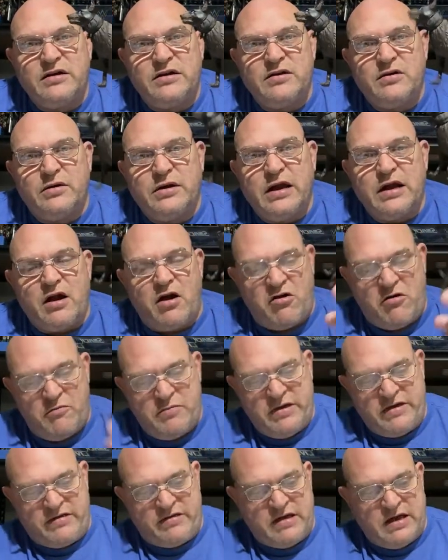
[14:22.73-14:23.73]
You know, they'd all
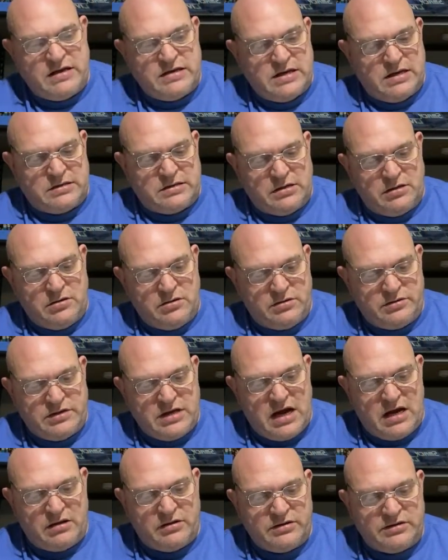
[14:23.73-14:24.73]
be sitting at the little
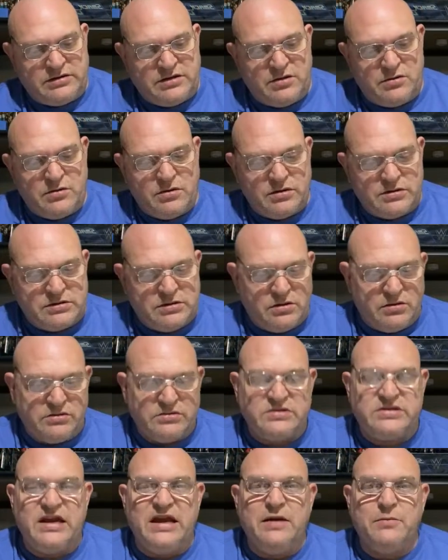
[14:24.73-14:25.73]
dollar stores, little
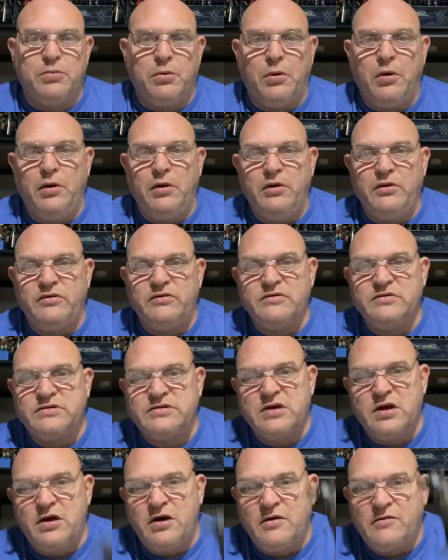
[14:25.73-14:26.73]
zebras and
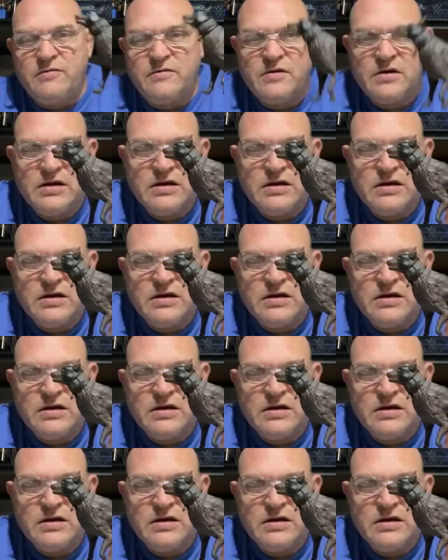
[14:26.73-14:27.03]
stuff.